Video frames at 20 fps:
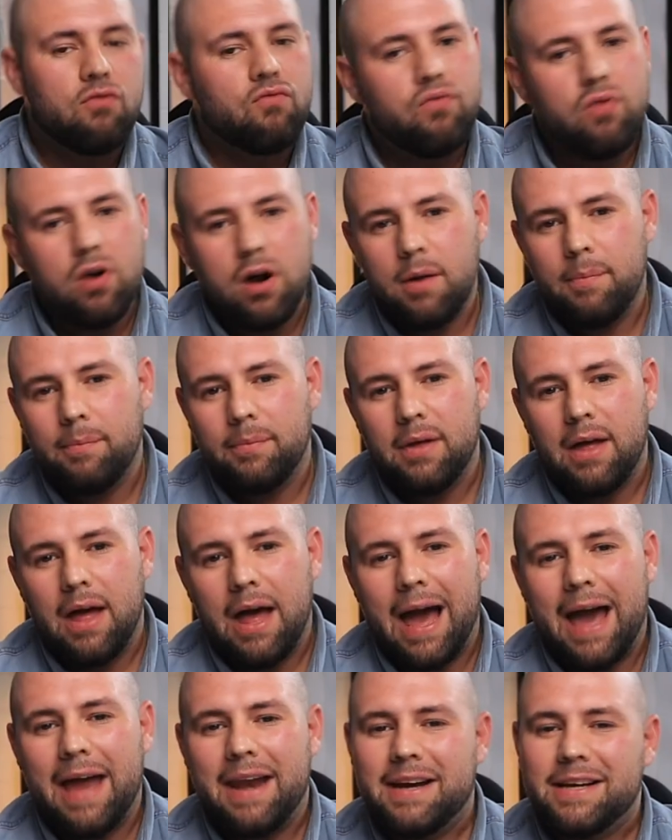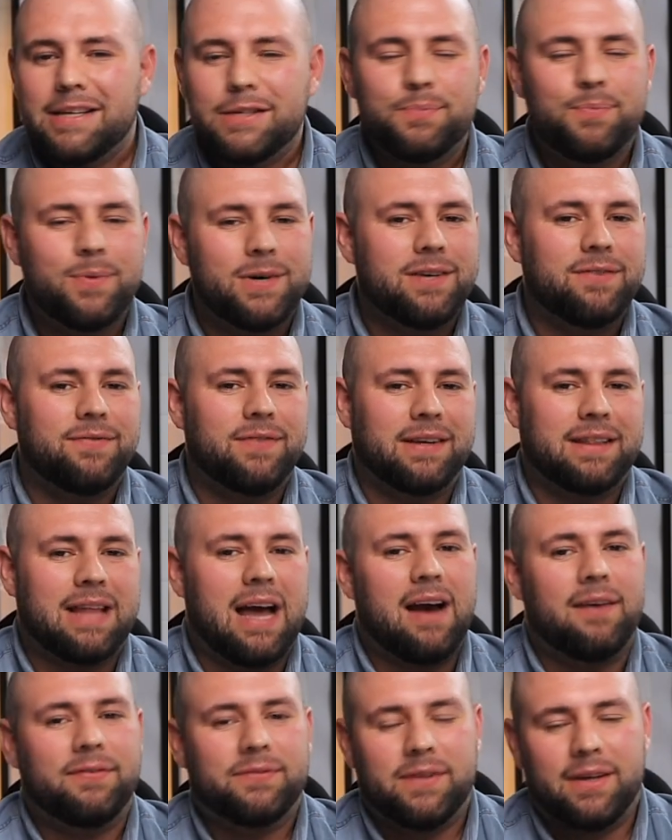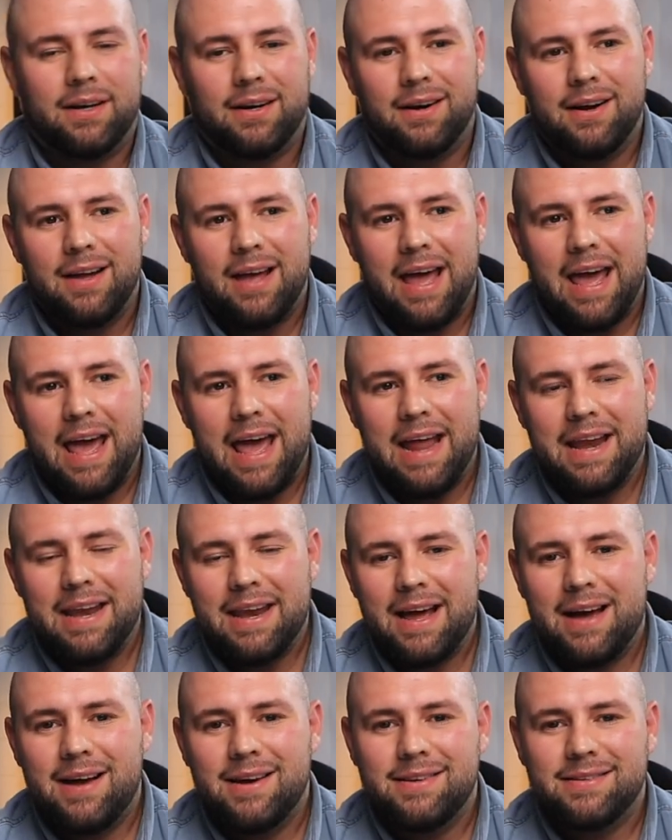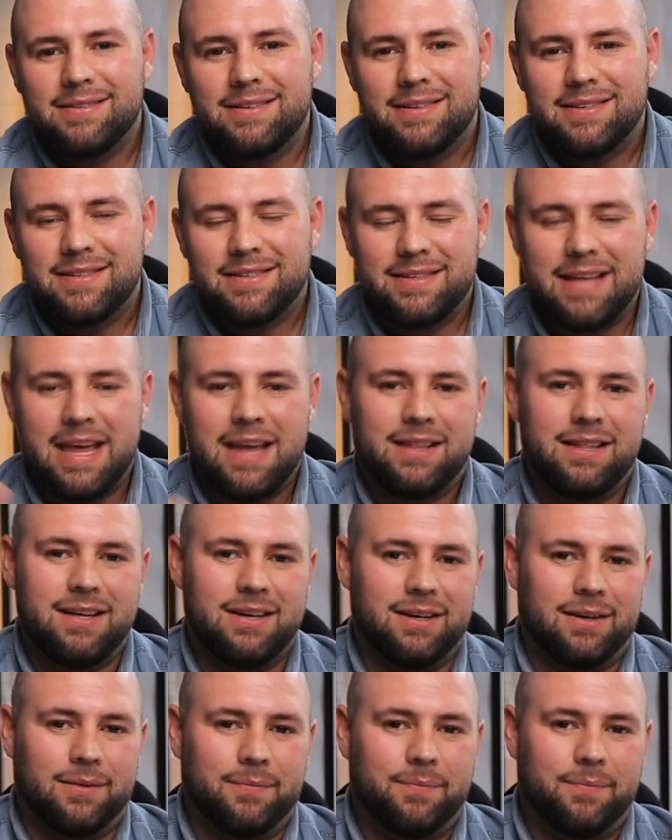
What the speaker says: rum, and it is perfect after a nice steak dinner.